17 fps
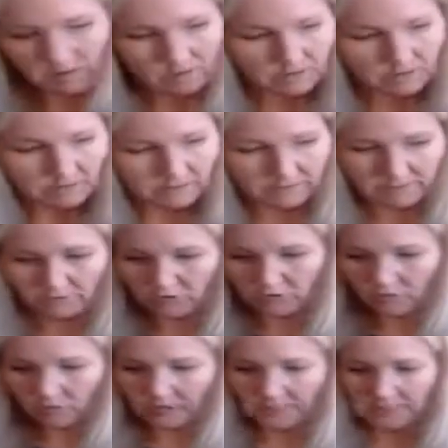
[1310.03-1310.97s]
Now the
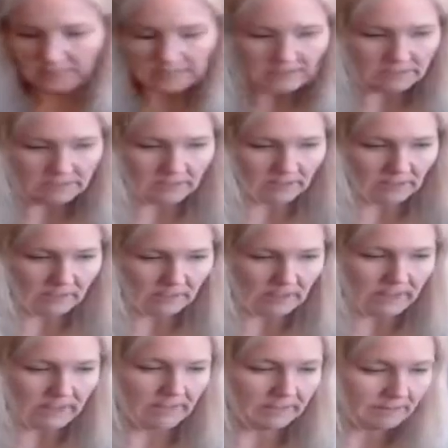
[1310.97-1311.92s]
tween, I didn't cut
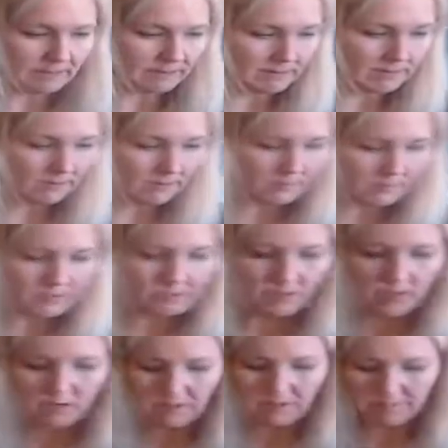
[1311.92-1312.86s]
the excess off the
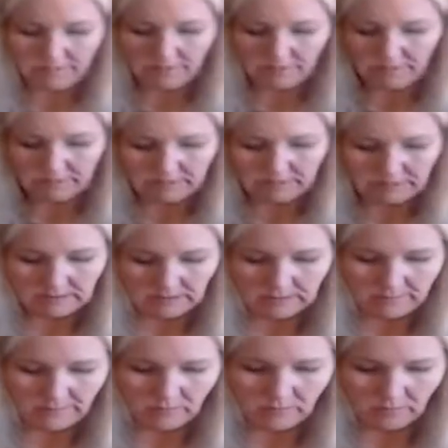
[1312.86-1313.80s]
top on my
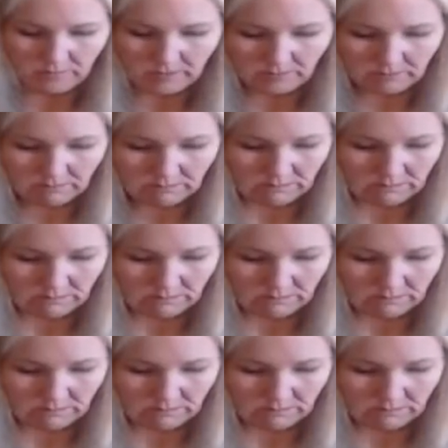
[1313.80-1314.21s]
sample one,